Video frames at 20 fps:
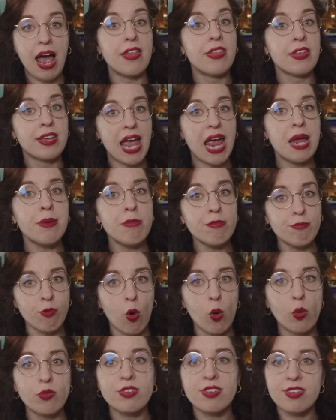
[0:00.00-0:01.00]
And the game
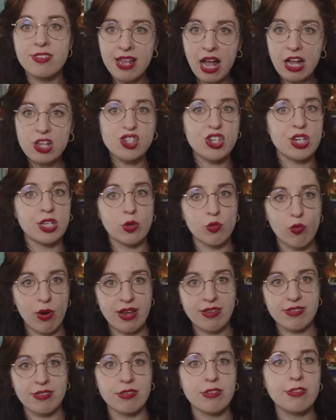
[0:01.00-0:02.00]
involved snatching the
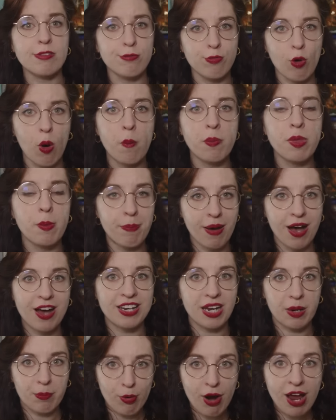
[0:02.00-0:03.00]
raisins from the
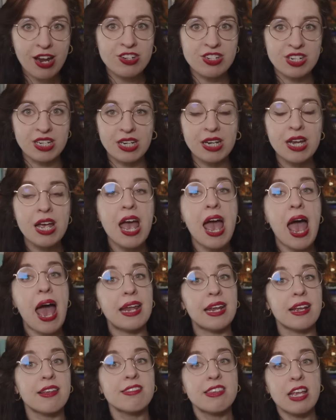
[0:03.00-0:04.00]
burning brandy
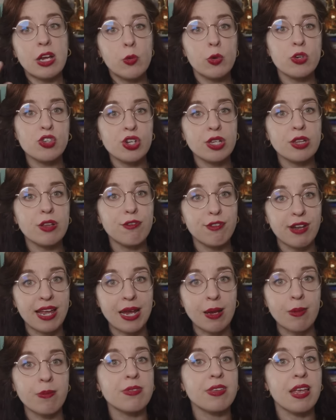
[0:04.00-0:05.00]
and extinguishing the
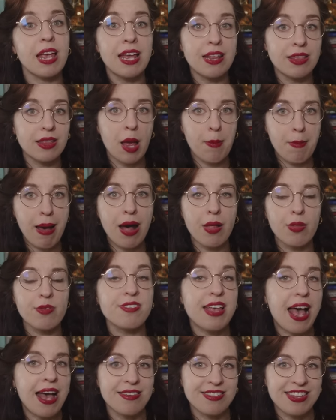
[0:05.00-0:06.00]
flames in their
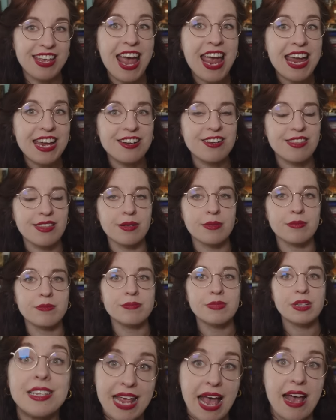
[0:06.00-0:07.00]
mouths as they ate
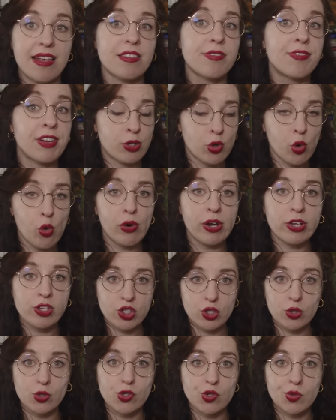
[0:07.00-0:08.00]
them. Yes,
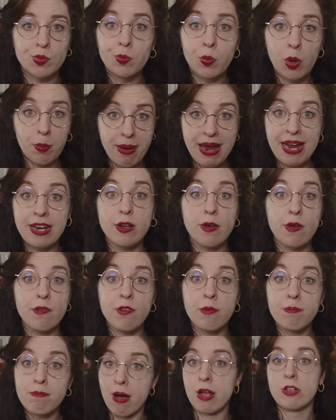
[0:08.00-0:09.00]
Victorian children were made
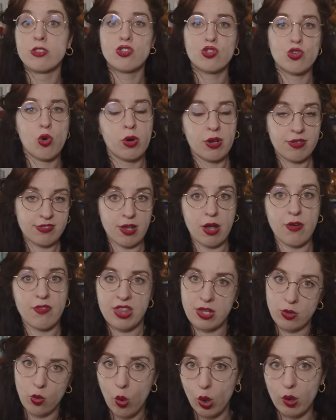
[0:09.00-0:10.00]
of much stronger
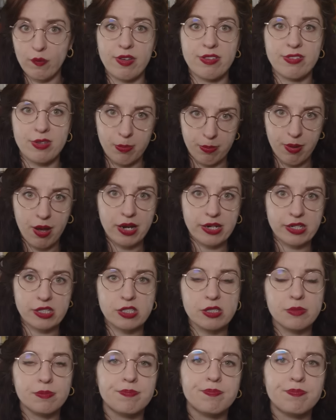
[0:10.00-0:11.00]
stuff than all of us
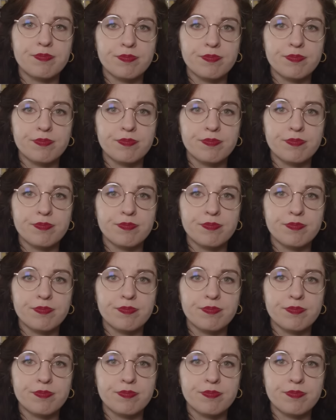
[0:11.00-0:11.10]
combined.